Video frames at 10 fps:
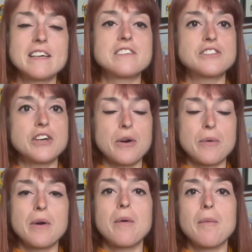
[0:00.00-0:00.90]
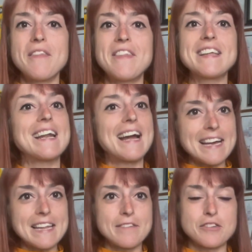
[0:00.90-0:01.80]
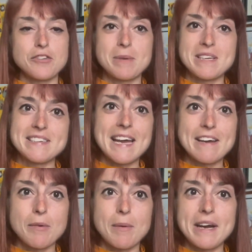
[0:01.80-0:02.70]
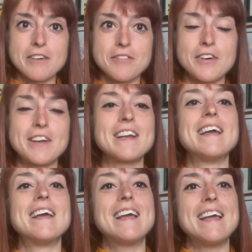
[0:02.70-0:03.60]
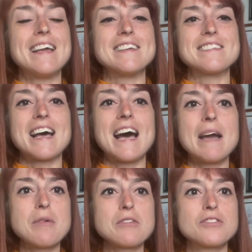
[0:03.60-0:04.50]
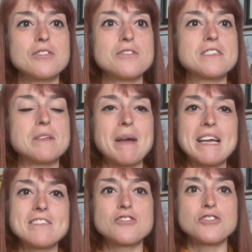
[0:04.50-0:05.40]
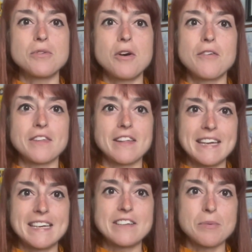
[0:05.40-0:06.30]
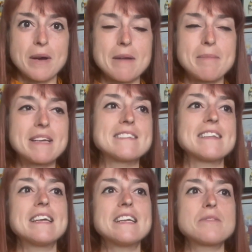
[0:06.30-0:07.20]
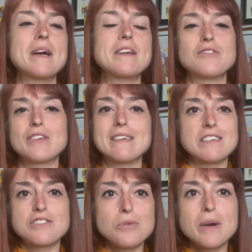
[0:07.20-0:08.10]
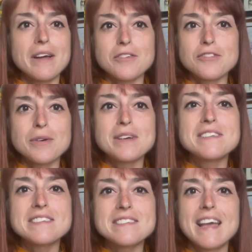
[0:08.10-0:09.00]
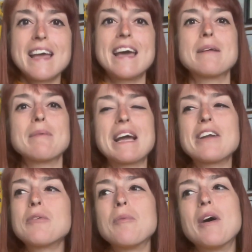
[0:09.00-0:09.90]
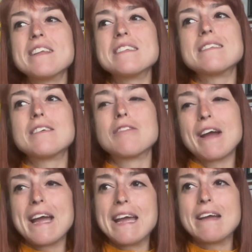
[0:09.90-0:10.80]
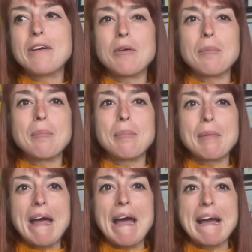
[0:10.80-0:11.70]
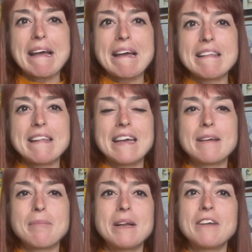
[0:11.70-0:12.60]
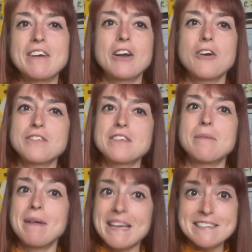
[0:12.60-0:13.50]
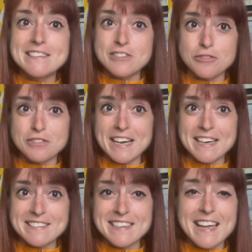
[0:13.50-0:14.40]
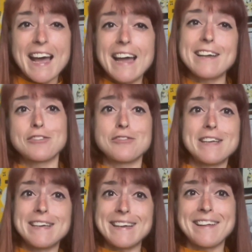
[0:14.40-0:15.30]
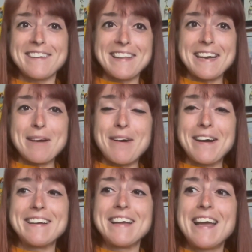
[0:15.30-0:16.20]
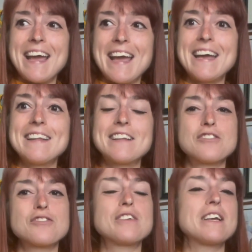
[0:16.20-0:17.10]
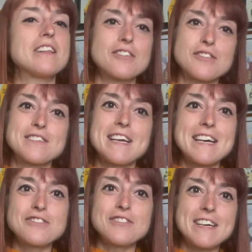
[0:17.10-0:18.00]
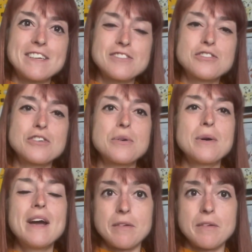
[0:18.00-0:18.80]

So one thing that I love to do, because I have a wider foot, is I will choose the men's shoe over the ladies' wide, because the ladies' wide usually has like 2 color choices, and I'm like, I don't want gray or black. But if I go over to the men's shoe sizes, I can choose any color that I want. And there's usually a larger size range too.